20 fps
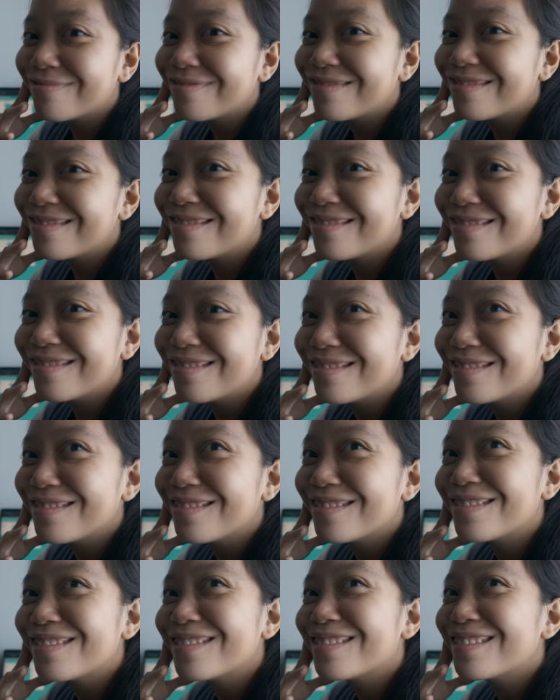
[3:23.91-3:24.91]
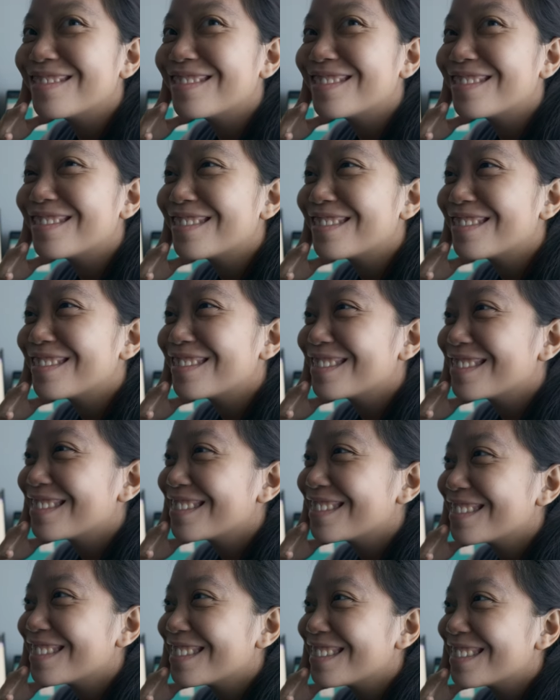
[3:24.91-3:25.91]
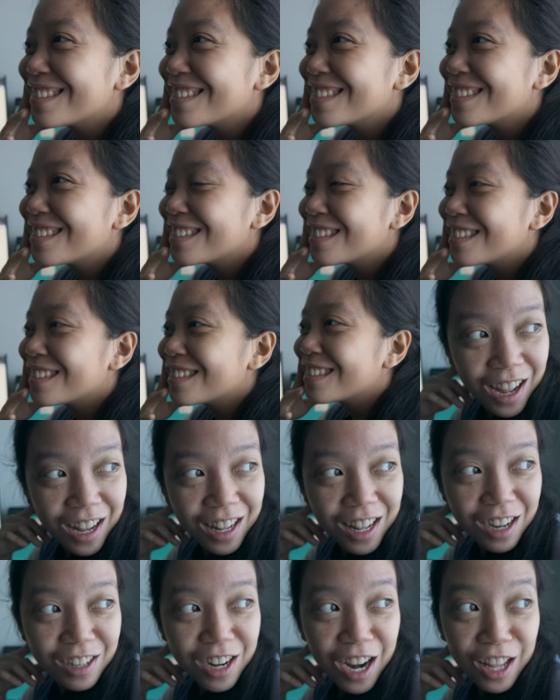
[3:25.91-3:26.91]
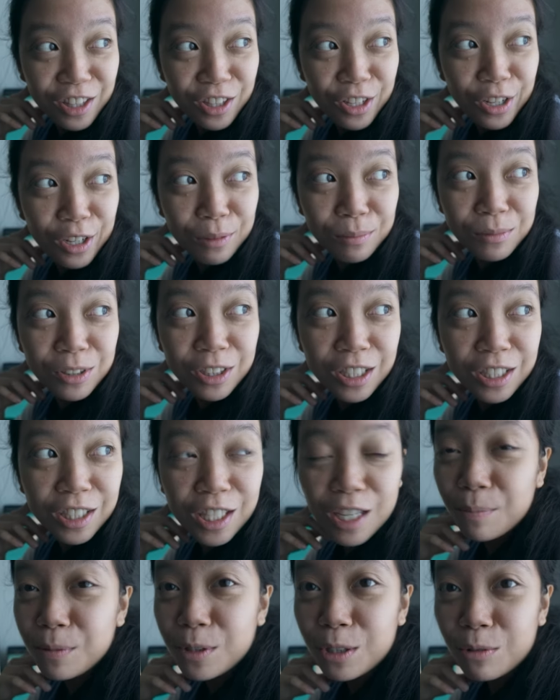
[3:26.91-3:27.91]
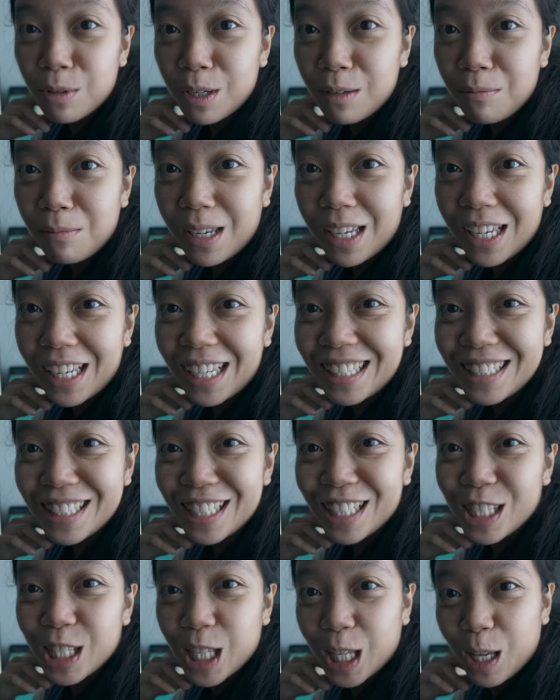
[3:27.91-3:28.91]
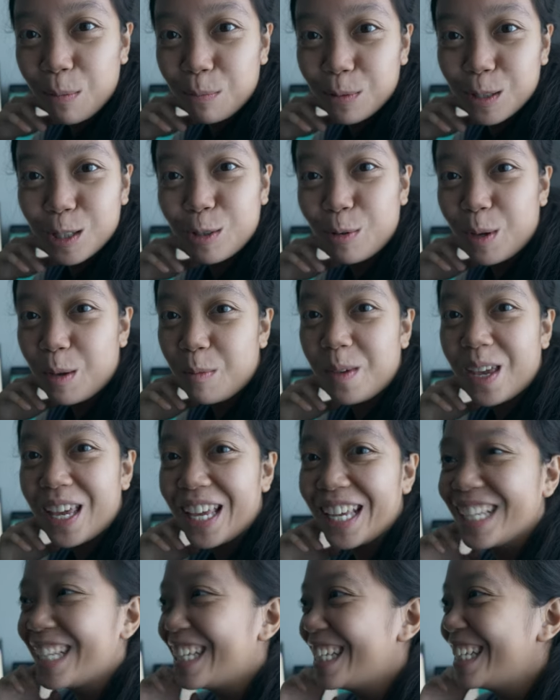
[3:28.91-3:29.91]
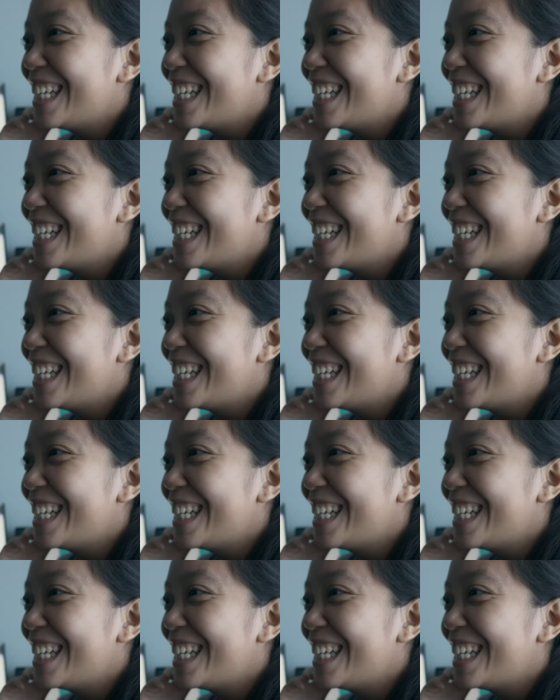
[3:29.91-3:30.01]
What else do you want to say to the world? A random. Just keep mm -hmm. swimming. Just keep swimming.